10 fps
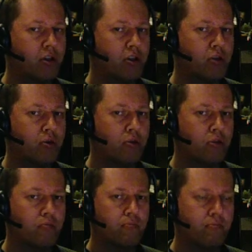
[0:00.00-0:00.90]
you
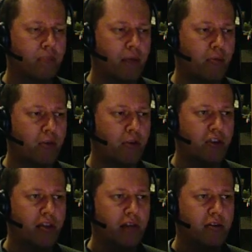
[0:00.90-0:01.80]
maybe put it
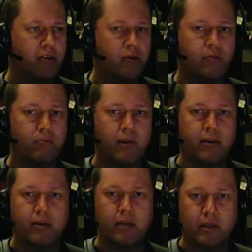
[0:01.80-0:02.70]
there too, but
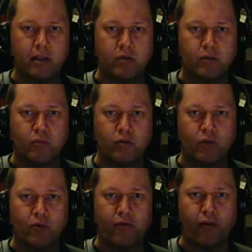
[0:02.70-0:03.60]
this was
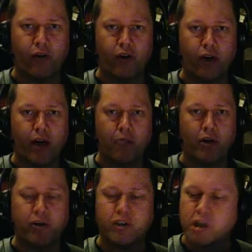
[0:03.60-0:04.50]
used for your game
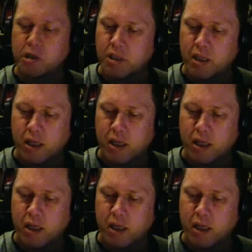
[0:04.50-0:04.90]
cartridges.